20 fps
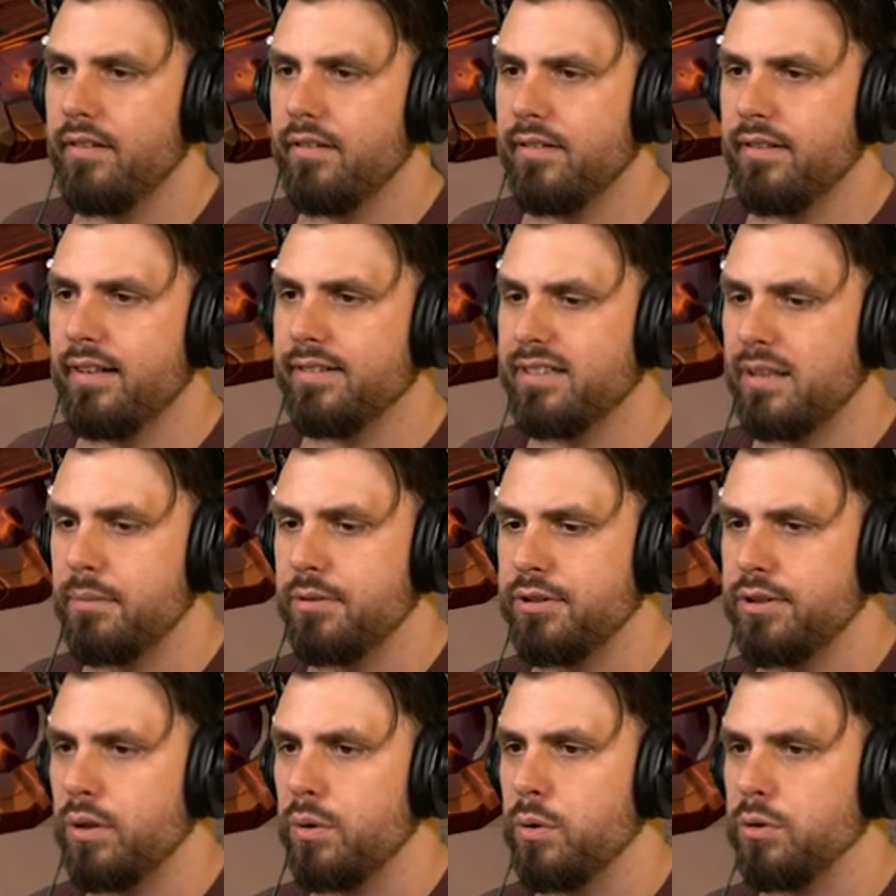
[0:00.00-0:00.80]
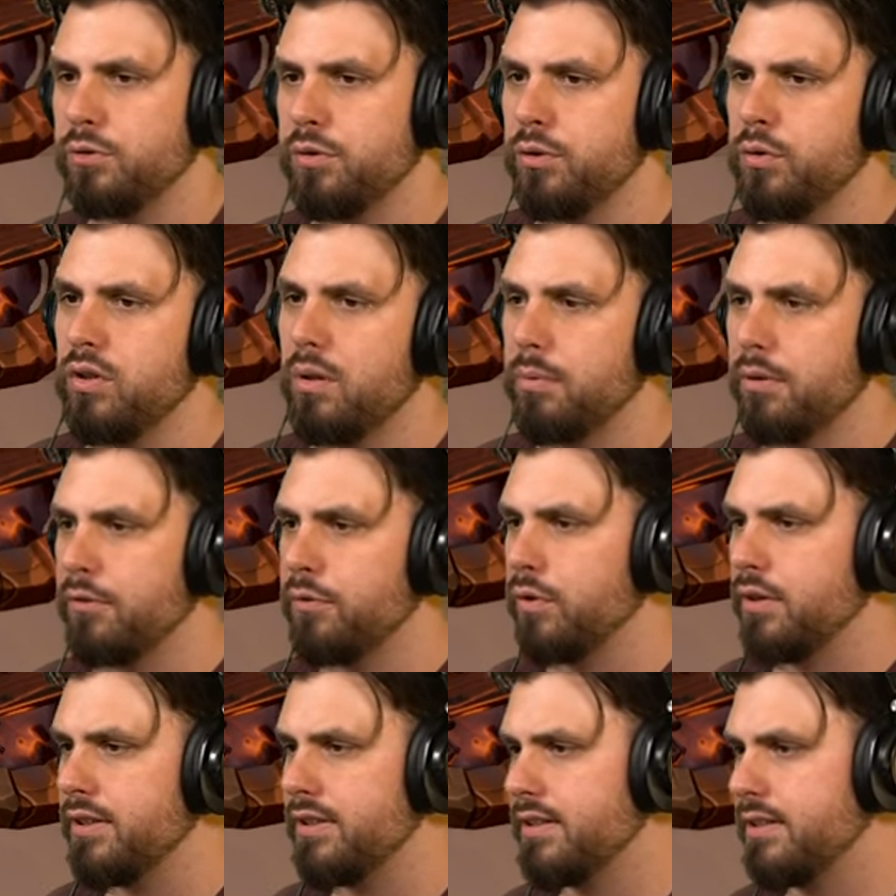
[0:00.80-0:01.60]
that's gonna be so useful. New upgrade
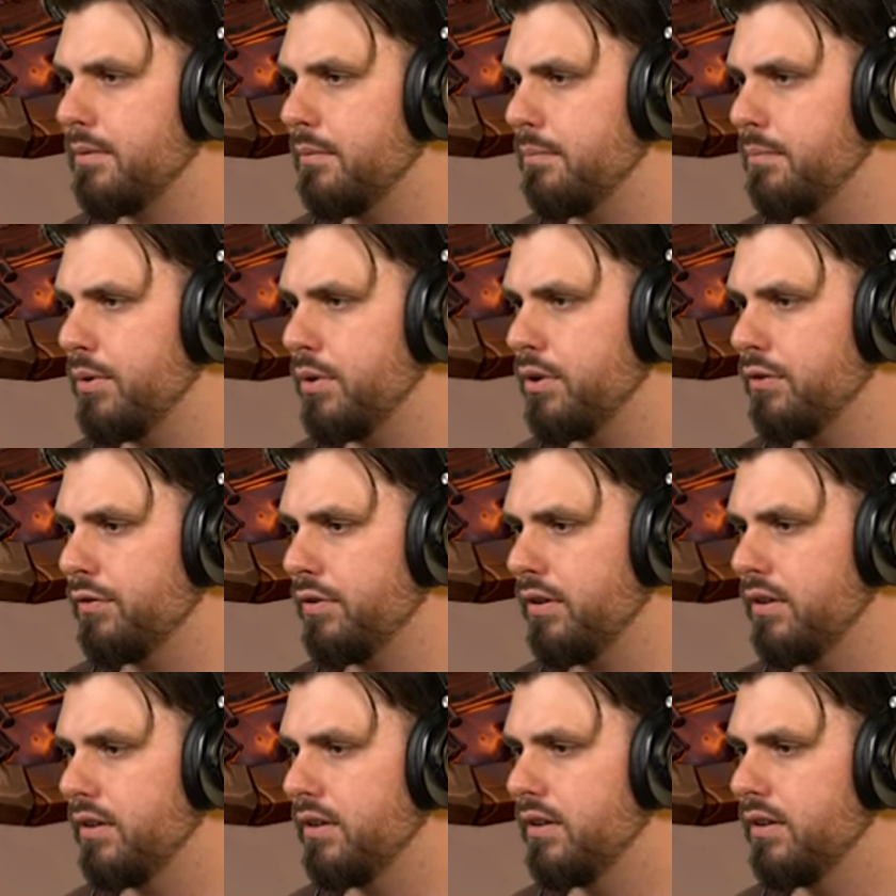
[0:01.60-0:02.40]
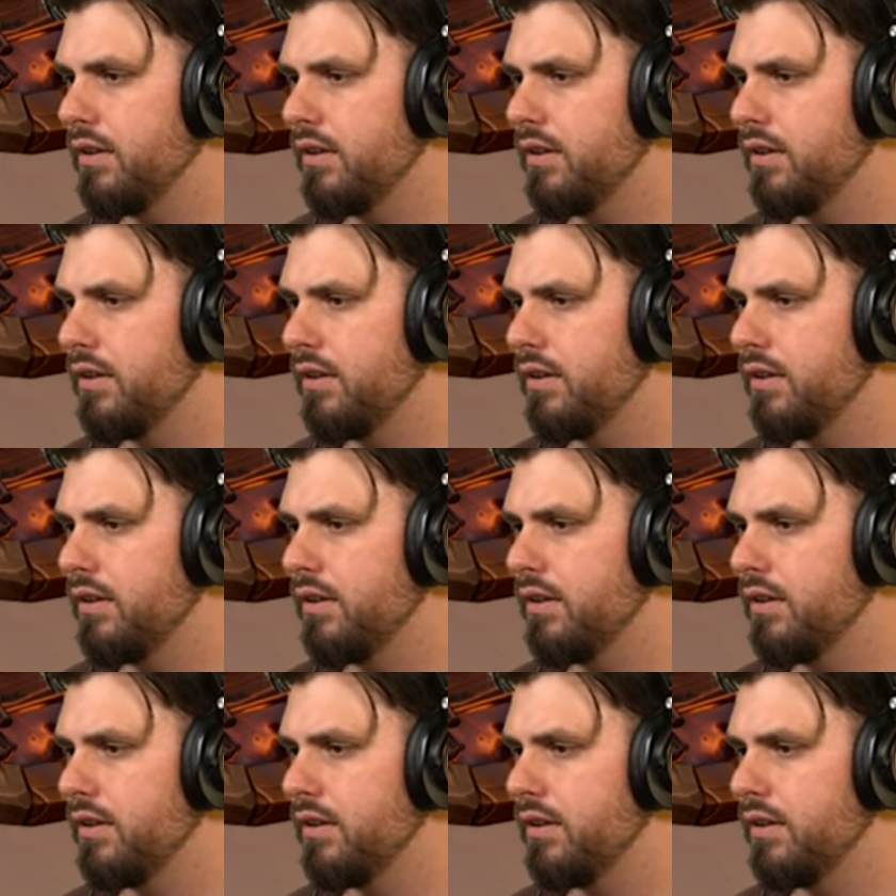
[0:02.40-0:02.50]
for us. Beautiful.